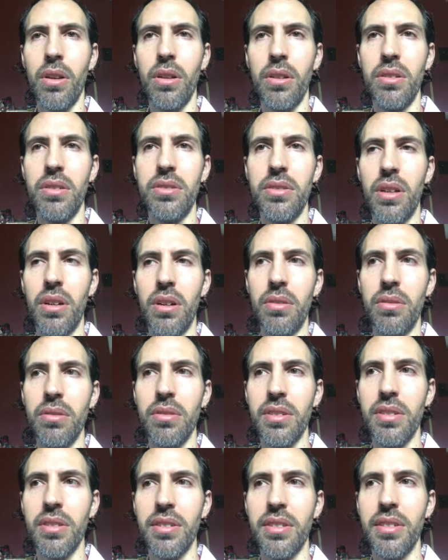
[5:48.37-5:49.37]
So
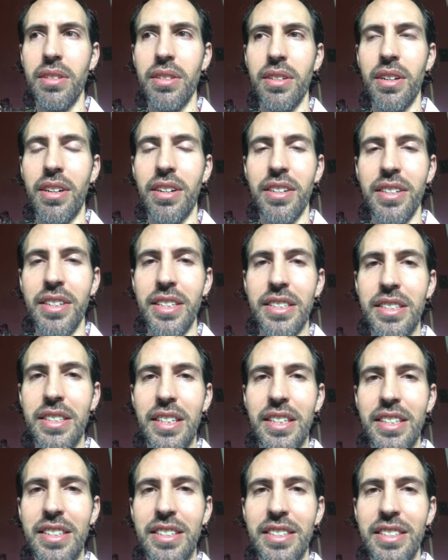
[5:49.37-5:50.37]

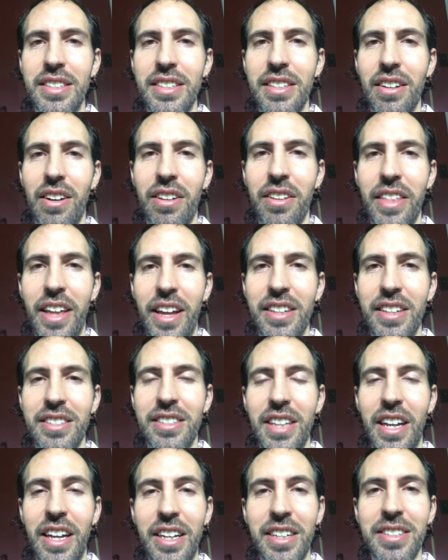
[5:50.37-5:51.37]
all that is
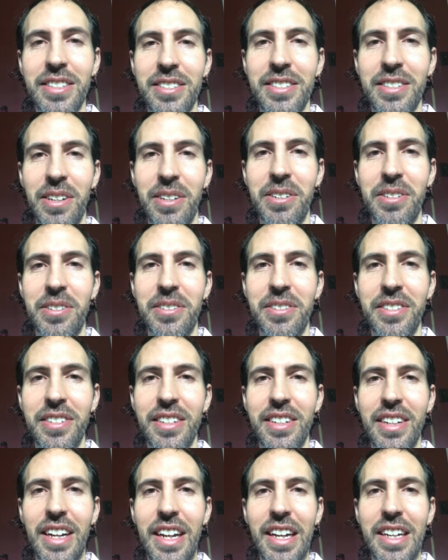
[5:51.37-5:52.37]
like so
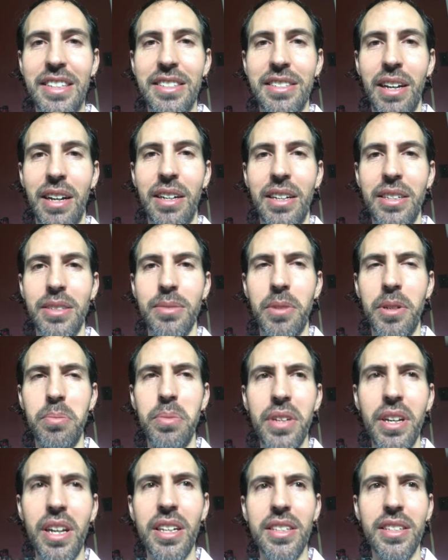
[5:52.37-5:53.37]
exciting to me,
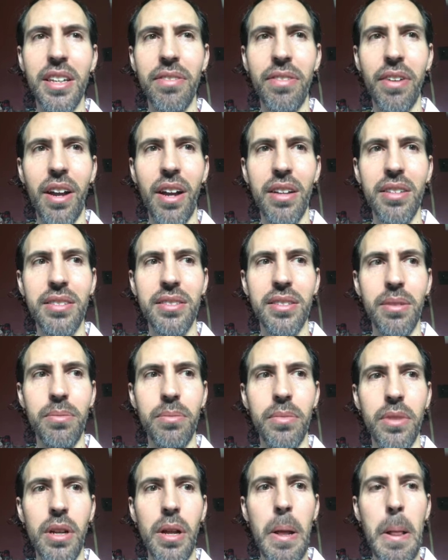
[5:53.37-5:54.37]
because I've had
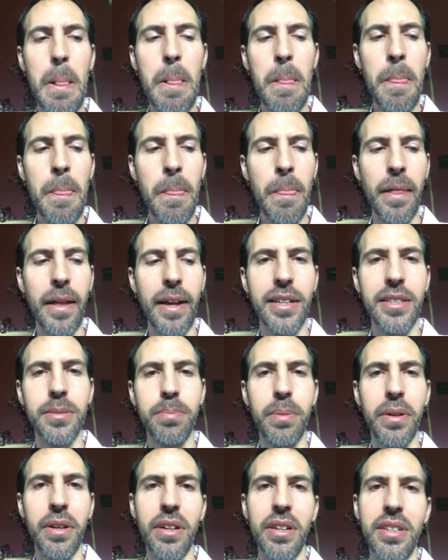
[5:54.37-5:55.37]
some
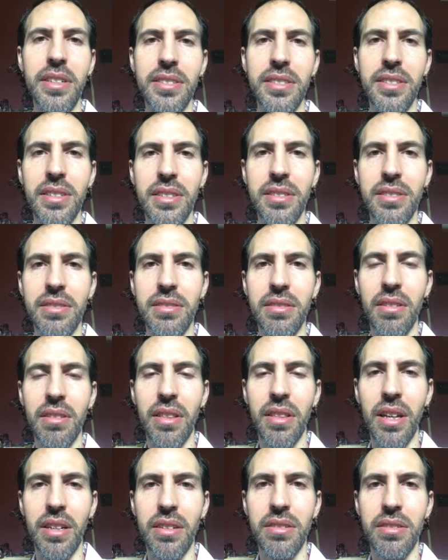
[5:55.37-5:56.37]
experiences
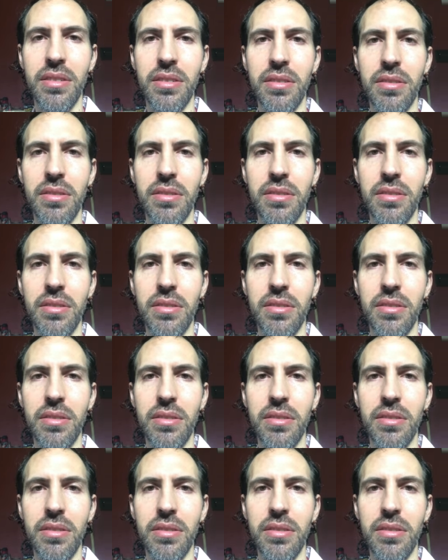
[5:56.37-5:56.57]
that